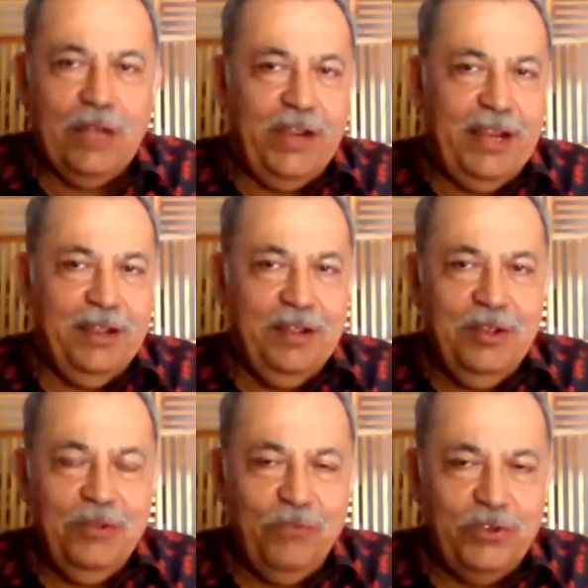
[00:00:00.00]
the way,
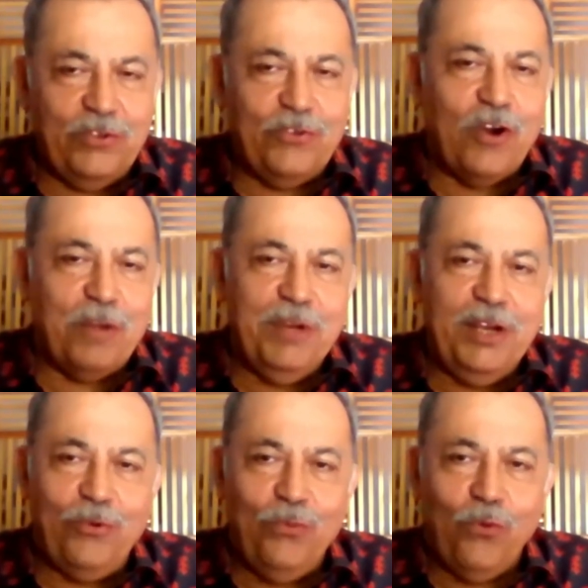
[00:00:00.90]
which has got
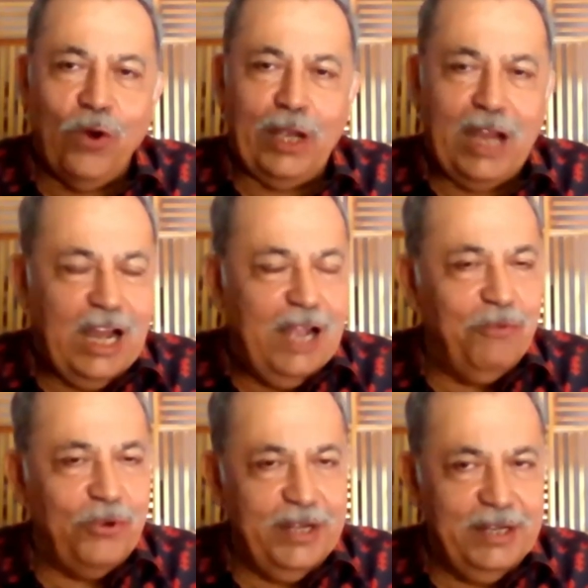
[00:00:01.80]
me to what I
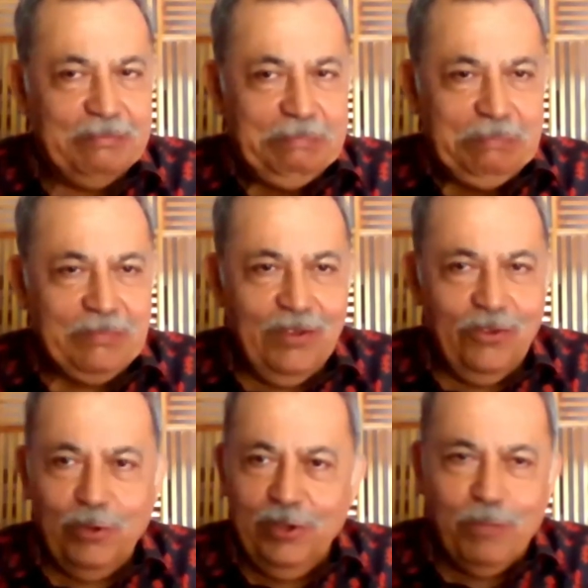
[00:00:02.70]
am today.
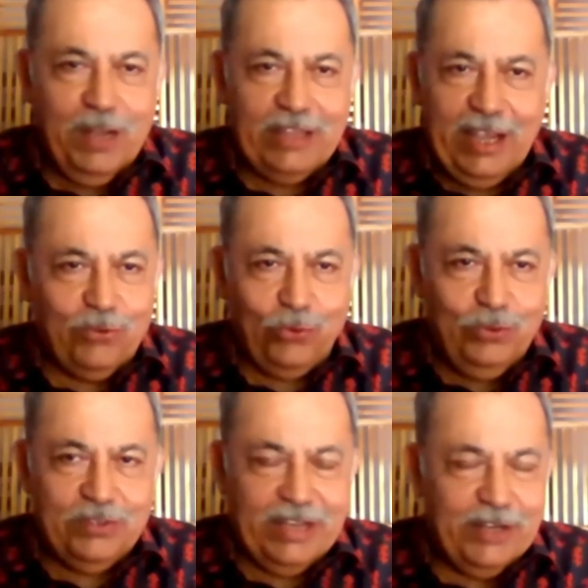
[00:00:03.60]
It's my thanks
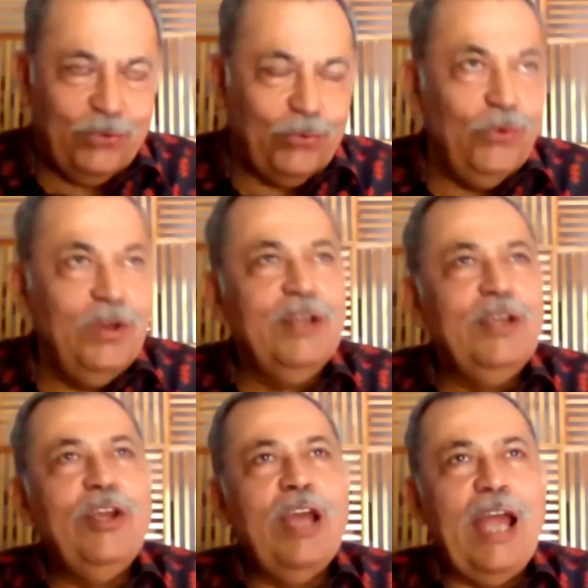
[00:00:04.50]
to the Sanyo School.
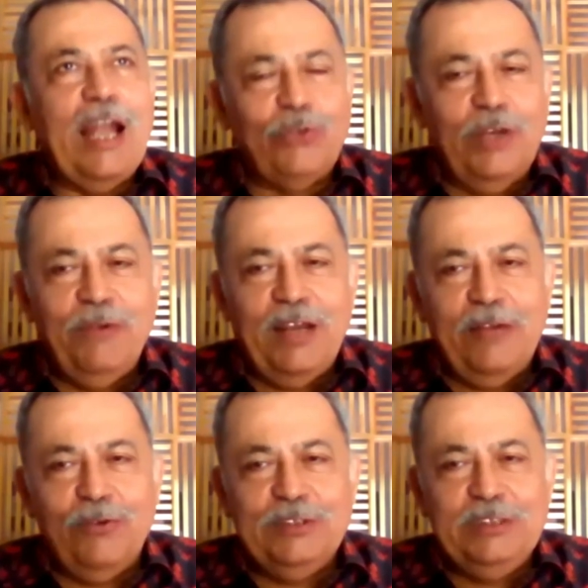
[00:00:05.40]
Actually, when
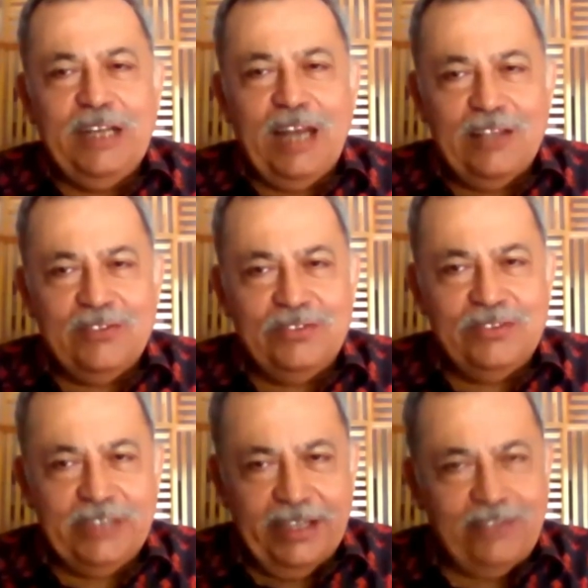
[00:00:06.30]
I was in the
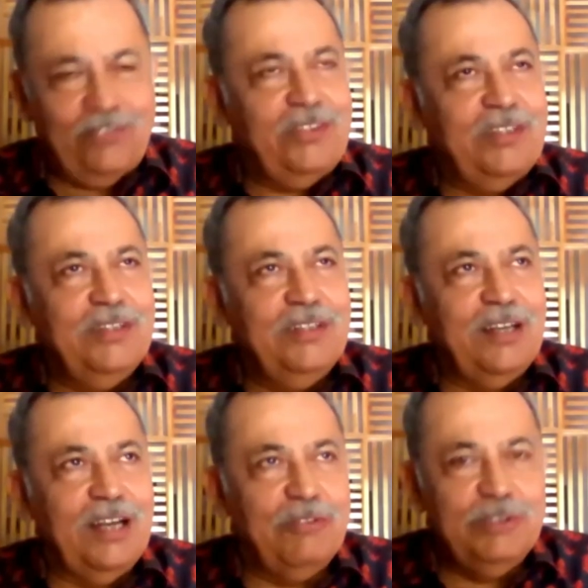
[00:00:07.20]
class sixth,
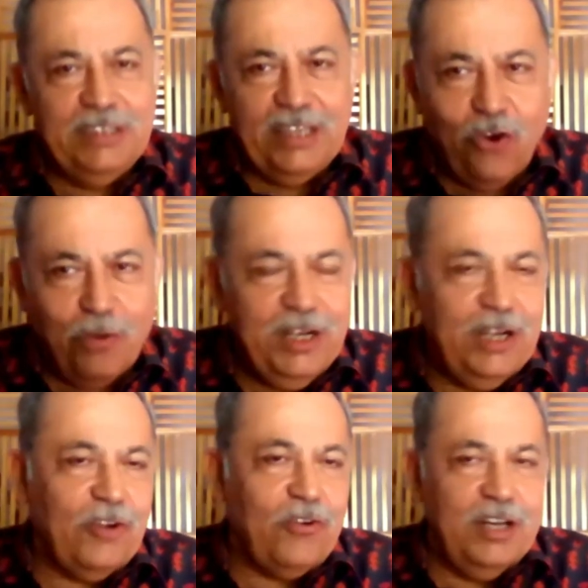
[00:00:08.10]
I was in the government
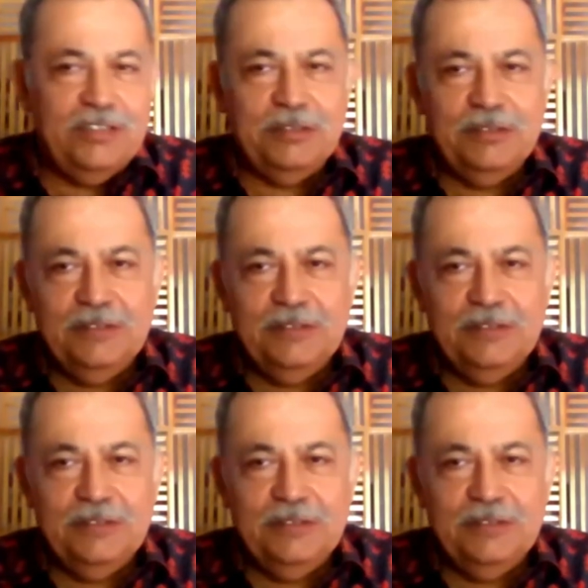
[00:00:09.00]
inter college.